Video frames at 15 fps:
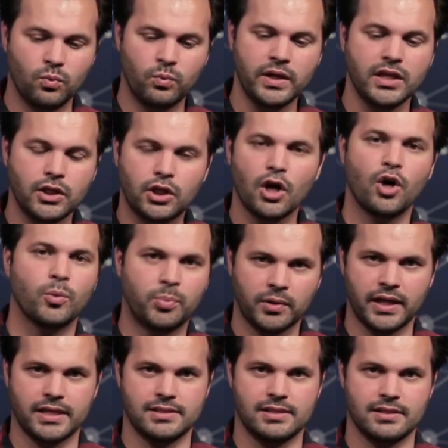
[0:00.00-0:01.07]
We go
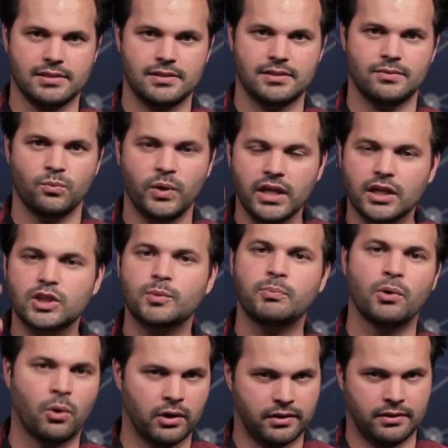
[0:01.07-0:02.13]
places, we
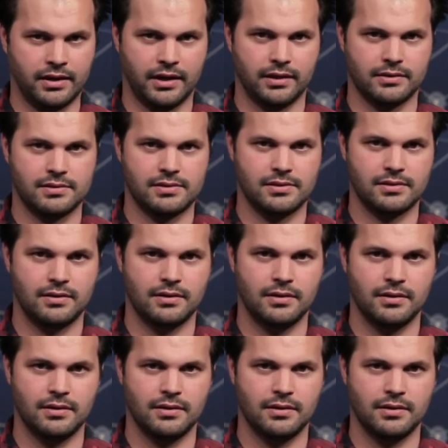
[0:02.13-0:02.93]
explore things,